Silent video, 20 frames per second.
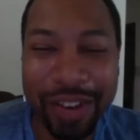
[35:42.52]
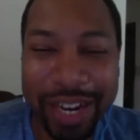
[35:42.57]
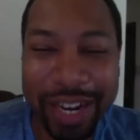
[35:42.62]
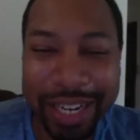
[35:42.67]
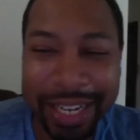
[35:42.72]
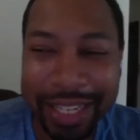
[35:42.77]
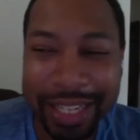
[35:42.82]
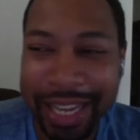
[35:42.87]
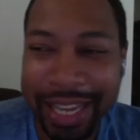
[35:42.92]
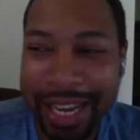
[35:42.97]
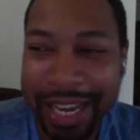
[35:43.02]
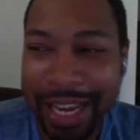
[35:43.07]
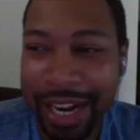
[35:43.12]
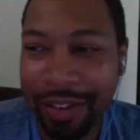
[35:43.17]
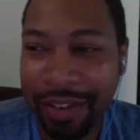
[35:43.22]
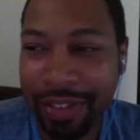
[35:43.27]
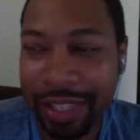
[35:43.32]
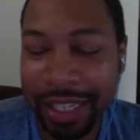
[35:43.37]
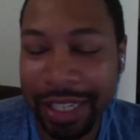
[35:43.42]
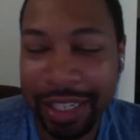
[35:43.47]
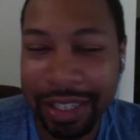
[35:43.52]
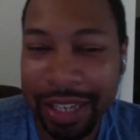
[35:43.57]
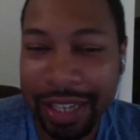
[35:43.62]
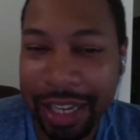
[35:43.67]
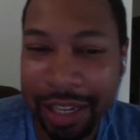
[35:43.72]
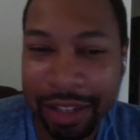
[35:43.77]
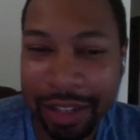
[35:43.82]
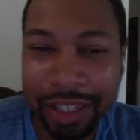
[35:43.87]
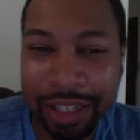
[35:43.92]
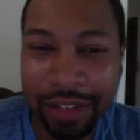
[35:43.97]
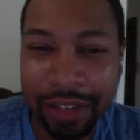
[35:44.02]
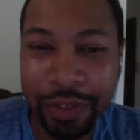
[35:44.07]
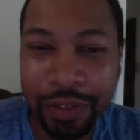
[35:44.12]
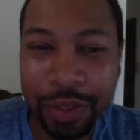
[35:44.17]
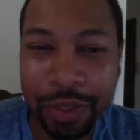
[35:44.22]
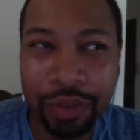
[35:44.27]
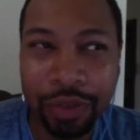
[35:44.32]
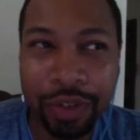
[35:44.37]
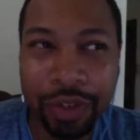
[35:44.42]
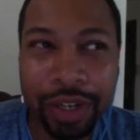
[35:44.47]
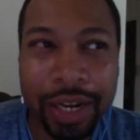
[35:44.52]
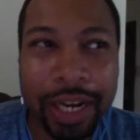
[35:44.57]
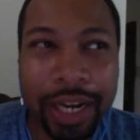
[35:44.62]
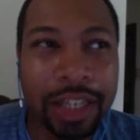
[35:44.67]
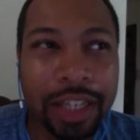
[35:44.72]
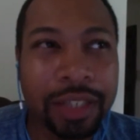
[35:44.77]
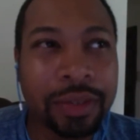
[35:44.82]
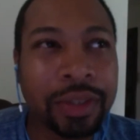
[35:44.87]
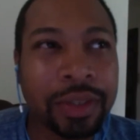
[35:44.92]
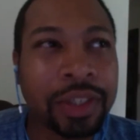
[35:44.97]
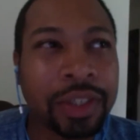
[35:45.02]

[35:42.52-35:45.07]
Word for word: get that, everything is like a, a future rental house.